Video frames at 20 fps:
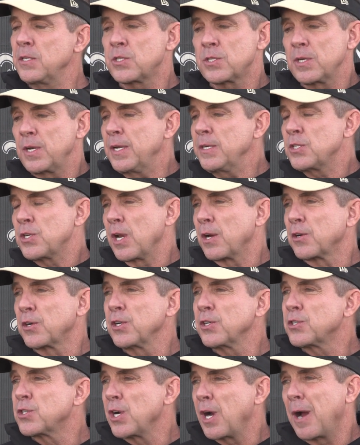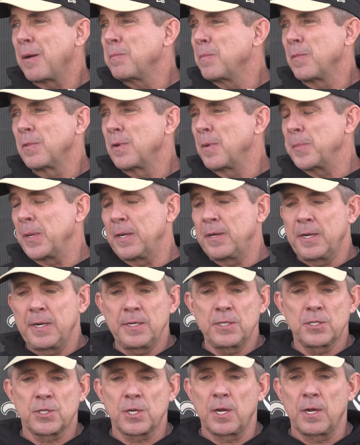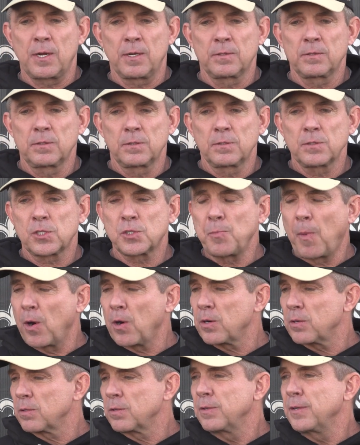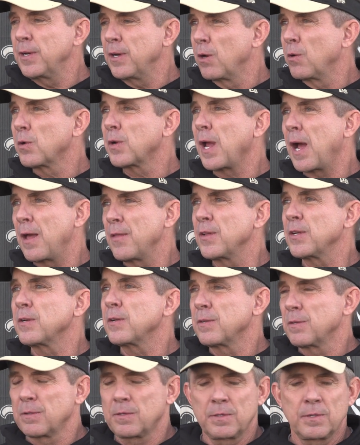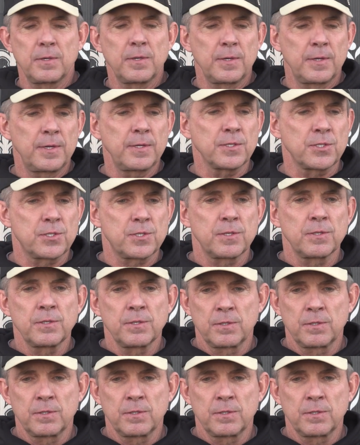Look, he's done a good job. I mean, he's a smart, you know, a guy that is